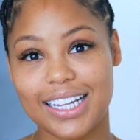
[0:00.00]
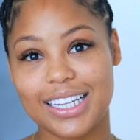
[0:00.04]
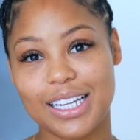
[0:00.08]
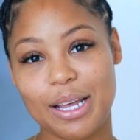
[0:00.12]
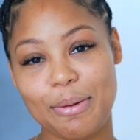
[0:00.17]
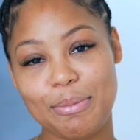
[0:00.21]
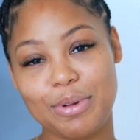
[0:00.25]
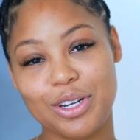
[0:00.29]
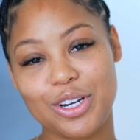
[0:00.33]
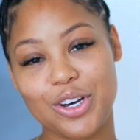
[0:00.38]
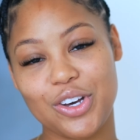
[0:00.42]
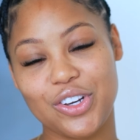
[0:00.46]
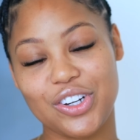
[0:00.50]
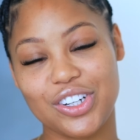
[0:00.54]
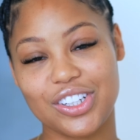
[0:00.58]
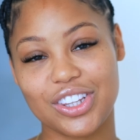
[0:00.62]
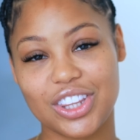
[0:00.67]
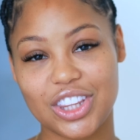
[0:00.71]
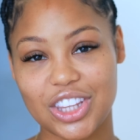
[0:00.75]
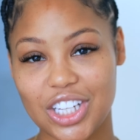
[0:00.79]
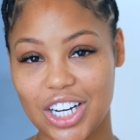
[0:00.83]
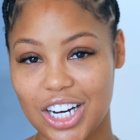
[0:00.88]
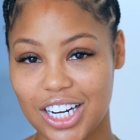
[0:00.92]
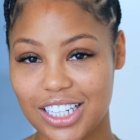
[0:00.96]
Let me know
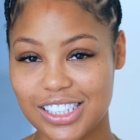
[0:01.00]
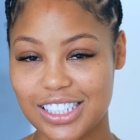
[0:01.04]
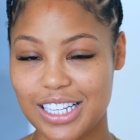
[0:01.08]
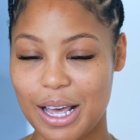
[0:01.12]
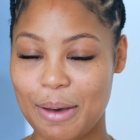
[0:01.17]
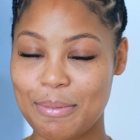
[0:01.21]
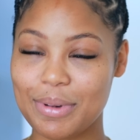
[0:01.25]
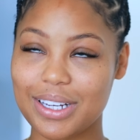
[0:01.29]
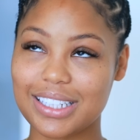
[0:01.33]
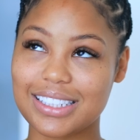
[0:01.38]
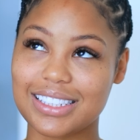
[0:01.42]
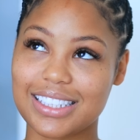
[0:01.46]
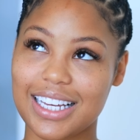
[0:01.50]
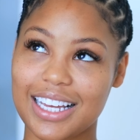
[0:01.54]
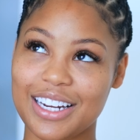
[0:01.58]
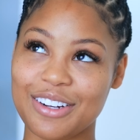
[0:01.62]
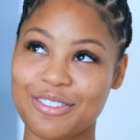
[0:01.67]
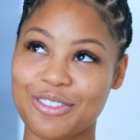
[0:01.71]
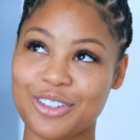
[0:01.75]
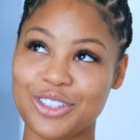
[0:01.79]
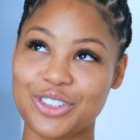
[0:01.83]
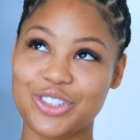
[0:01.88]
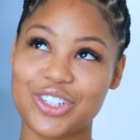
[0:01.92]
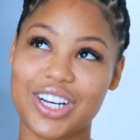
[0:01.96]
your thoughts. I'm
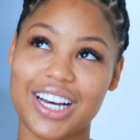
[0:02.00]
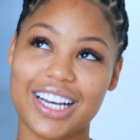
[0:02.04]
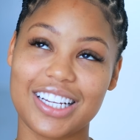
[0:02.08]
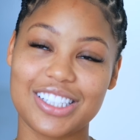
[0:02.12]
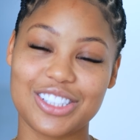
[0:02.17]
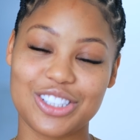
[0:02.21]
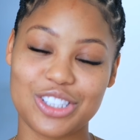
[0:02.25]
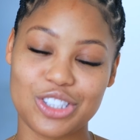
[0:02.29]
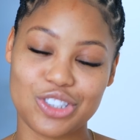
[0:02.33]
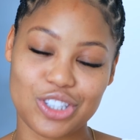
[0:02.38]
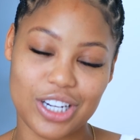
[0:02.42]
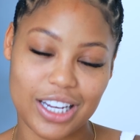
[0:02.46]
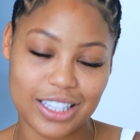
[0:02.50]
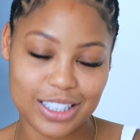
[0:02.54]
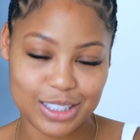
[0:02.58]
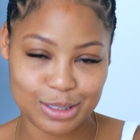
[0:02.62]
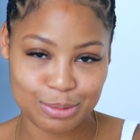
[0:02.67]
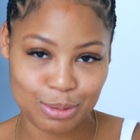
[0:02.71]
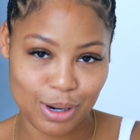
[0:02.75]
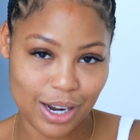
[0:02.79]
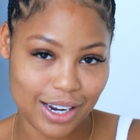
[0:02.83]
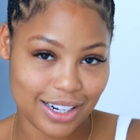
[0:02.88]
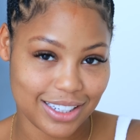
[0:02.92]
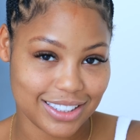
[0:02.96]
excited for you guys to try
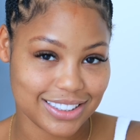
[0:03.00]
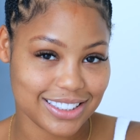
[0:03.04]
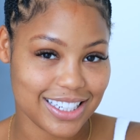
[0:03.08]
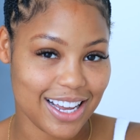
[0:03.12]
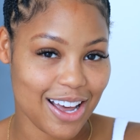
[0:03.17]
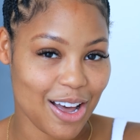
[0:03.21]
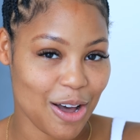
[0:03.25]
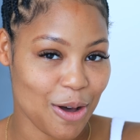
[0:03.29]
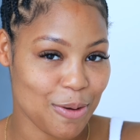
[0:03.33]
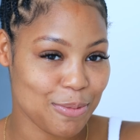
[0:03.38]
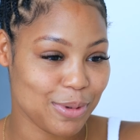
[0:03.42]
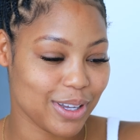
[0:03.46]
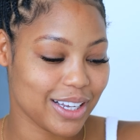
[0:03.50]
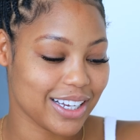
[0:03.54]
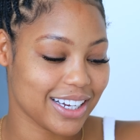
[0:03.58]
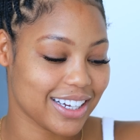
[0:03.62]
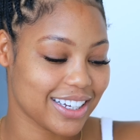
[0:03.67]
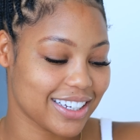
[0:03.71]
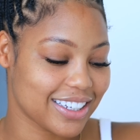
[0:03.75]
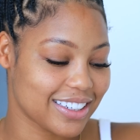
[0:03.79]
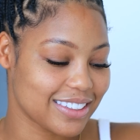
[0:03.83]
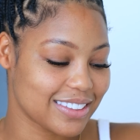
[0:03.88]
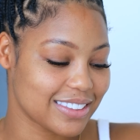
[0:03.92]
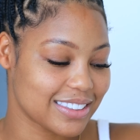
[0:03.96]
this product out
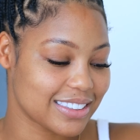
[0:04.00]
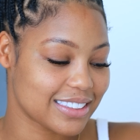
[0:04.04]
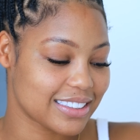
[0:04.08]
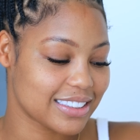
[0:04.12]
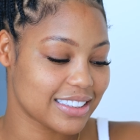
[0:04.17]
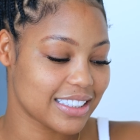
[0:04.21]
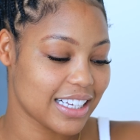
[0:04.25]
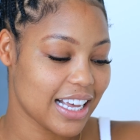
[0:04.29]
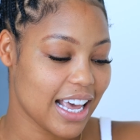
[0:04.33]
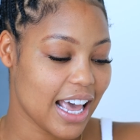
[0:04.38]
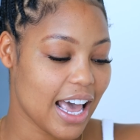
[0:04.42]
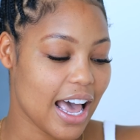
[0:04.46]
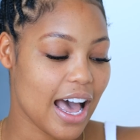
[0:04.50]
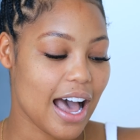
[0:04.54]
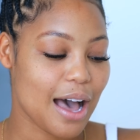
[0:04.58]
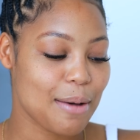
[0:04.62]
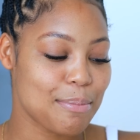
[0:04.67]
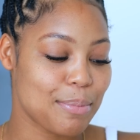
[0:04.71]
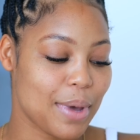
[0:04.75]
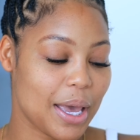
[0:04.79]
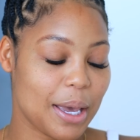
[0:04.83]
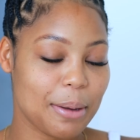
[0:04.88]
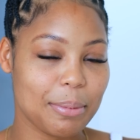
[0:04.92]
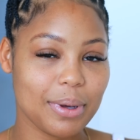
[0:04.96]
because
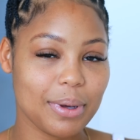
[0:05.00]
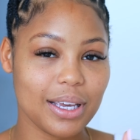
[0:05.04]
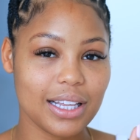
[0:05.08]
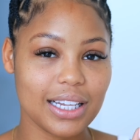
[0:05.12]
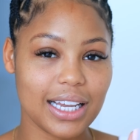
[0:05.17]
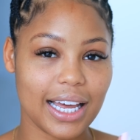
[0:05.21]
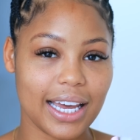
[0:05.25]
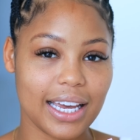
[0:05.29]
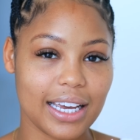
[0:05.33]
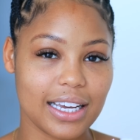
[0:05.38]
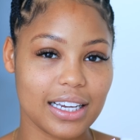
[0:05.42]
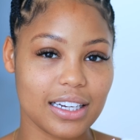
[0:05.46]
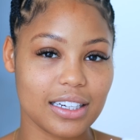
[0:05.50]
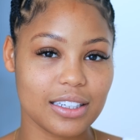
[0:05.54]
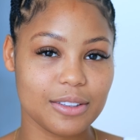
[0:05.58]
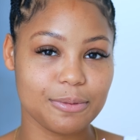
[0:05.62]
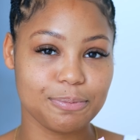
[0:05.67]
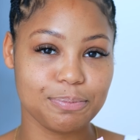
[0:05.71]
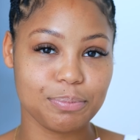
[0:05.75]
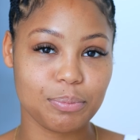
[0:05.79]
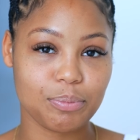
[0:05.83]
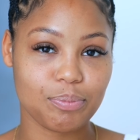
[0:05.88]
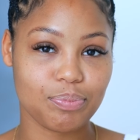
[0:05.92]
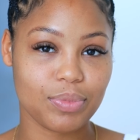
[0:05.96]
maybe like
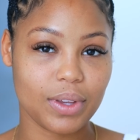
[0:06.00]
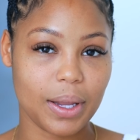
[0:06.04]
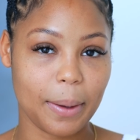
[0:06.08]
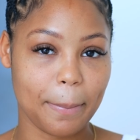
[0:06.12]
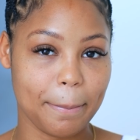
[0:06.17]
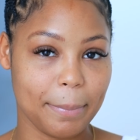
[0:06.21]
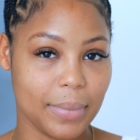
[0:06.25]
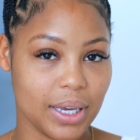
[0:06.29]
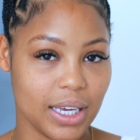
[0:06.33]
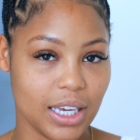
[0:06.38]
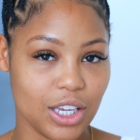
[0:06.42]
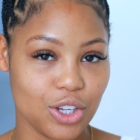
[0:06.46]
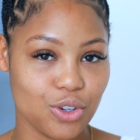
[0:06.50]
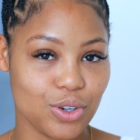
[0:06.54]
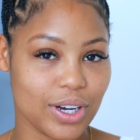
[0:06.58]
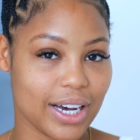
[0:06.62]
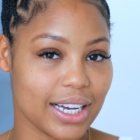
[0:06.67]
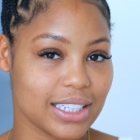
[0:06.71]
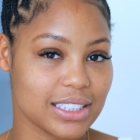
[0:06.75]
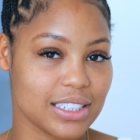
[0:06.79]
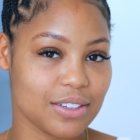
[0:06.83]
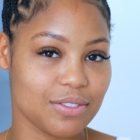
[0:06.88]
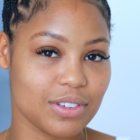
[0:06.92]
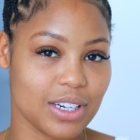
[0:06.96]
me, you
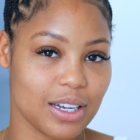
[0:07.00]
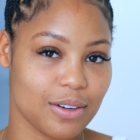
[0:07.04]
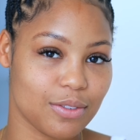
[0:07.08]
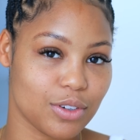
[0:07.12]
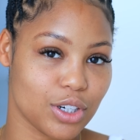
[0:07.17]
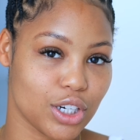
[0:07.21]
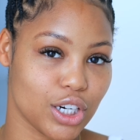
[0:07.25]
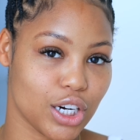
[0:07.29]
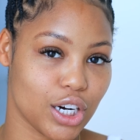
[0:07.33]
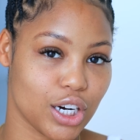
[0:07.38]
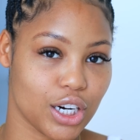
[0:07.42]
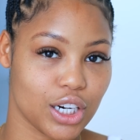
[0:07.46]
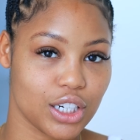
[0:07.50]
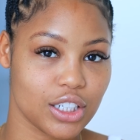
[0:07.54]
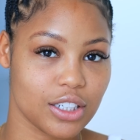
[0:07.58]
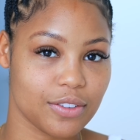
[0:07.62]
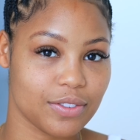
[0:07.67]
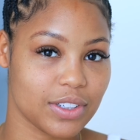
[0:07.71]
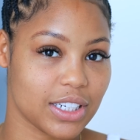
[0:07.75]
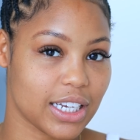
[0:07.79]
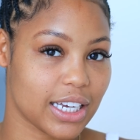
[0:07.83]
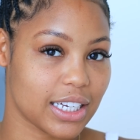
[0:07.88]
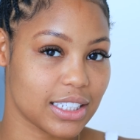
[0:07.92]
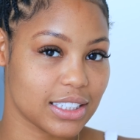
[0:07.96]
guys have never heard
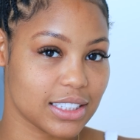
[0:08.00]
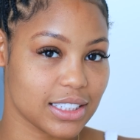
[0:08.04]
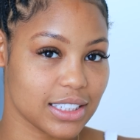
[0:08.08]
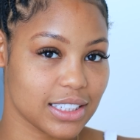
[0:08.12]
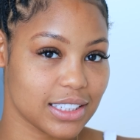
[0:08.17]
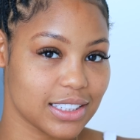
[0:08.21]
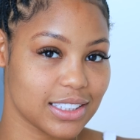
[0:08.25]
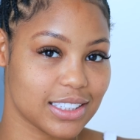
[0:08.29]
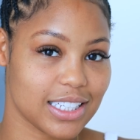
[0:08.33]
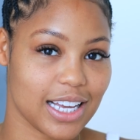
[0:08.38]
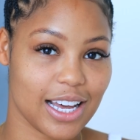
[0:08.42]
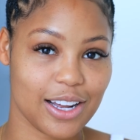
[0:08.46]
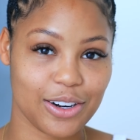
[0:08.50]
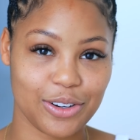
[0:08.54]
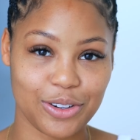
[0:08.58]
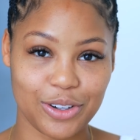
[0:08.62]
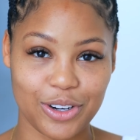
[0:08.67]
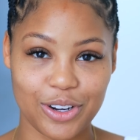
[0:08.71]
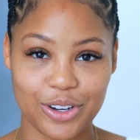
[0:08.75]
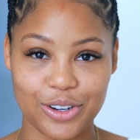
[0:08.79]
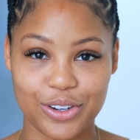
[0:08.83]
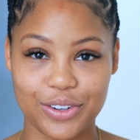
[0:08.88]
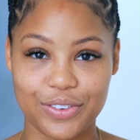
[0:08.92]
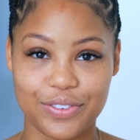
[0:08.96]
of an essence. I don't
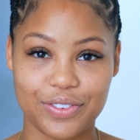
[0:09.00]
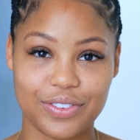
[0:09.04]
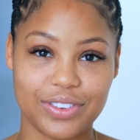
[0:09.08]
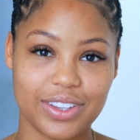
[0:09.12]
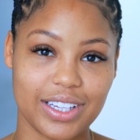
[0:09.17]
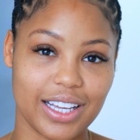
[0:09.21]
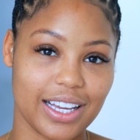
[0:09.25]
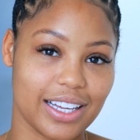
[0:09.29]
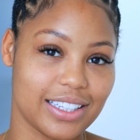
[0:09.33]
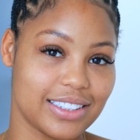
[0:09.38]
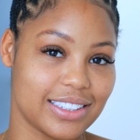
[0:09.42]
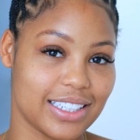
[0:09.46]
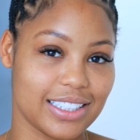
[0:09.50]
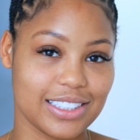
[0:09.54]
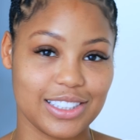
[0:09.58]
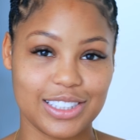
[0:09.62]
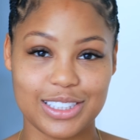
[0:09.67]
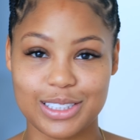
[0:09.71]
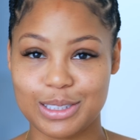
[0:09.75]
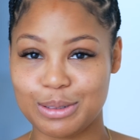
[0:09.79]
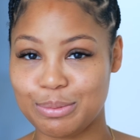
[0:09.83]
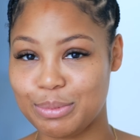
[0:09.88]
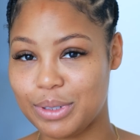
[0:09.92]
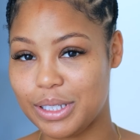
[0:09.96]
know if that's
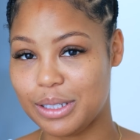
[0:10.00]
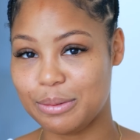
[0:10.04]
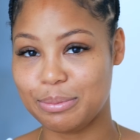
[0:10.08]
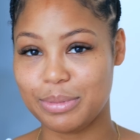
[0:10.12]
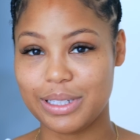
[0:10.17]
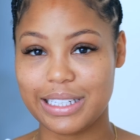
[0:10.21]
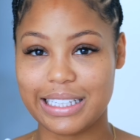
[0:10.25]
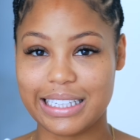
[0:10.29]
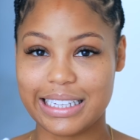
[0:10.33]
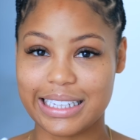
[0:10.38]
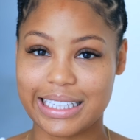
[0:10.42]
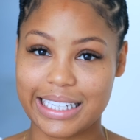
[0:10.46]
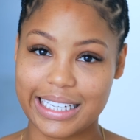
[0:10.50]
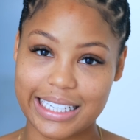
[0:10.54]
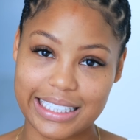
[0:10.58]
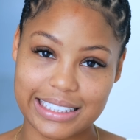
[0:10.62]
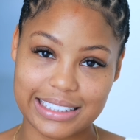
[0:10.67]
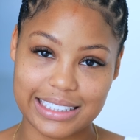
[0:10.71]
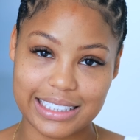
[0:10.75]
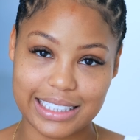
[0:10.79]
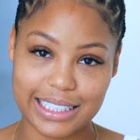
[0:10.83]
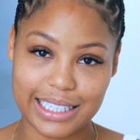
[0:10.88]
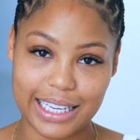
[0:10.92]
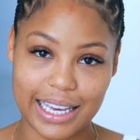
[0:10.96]
just me being
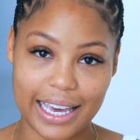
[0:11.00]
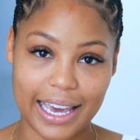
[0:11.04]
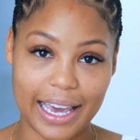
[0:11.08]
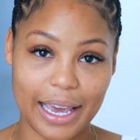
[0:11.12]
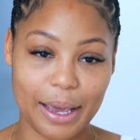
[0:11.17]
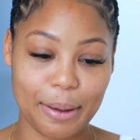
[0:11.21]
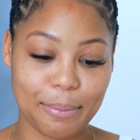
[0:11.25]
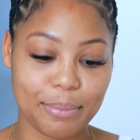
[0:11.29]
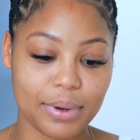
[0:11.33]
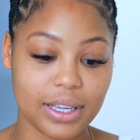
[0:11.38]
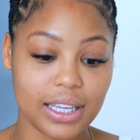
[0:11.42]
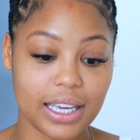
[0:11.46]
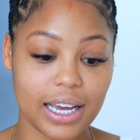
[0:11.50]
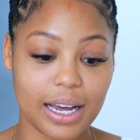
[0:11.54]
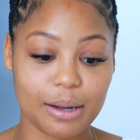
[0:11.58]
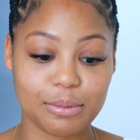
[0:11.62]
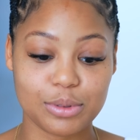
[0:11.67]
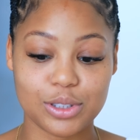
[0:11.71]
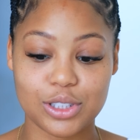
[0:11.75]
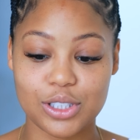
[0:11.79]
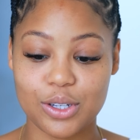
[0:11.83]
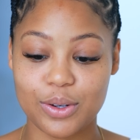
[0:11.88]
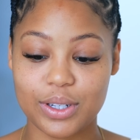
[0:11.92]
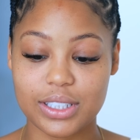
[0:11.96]
late to the game, but yeah,
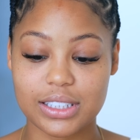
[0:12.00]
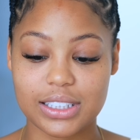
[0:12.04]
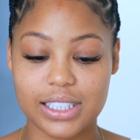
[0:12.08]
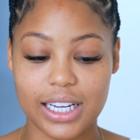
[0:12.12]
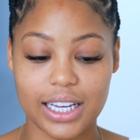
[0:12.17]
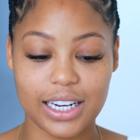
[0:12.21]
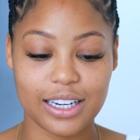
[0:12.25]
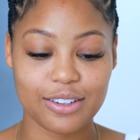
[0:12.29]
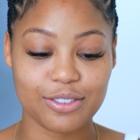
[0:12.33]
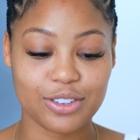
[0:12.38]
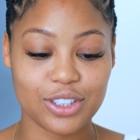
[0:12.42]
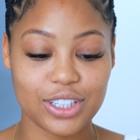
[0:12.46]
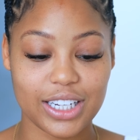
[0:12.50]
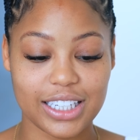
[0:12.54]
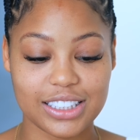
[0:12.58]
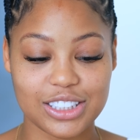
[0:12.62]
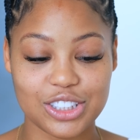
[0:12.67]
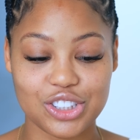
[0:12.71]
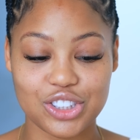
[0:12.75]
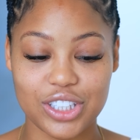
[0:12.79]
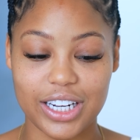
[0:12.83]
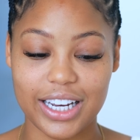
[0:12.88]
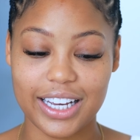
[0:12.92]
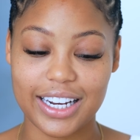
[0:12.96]
I'm so excited for you guys
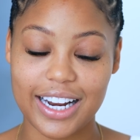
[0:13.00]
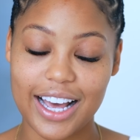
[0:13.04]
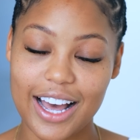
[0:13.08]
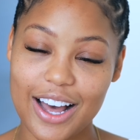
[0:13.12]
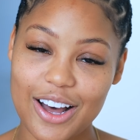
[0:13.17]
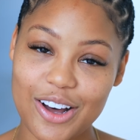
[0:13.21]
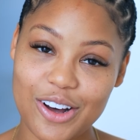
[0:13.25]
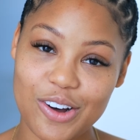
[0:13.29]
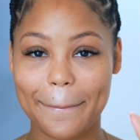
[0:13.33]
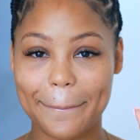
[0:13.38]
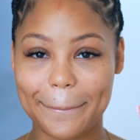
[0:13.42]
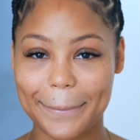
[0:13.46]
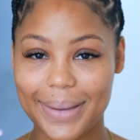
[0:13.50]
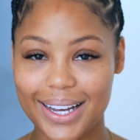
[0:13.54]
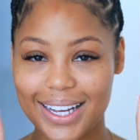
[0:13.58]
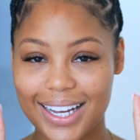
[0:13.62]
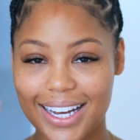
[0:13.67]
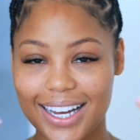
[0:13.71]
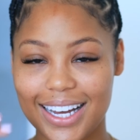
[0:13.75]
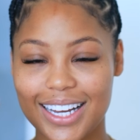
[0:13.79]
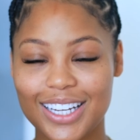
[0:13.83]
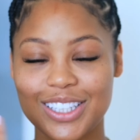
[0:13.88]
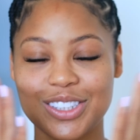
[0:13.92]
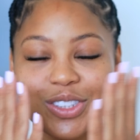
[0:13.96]
to try it out. Bye
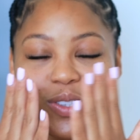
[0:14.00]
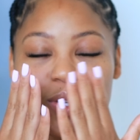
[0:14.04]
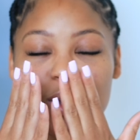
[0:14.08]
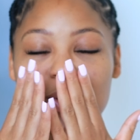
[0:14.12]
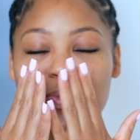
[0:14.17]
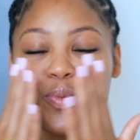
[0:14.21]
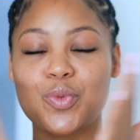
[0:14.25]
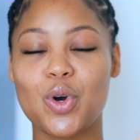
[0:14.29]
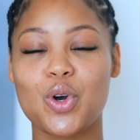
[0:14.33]
guys.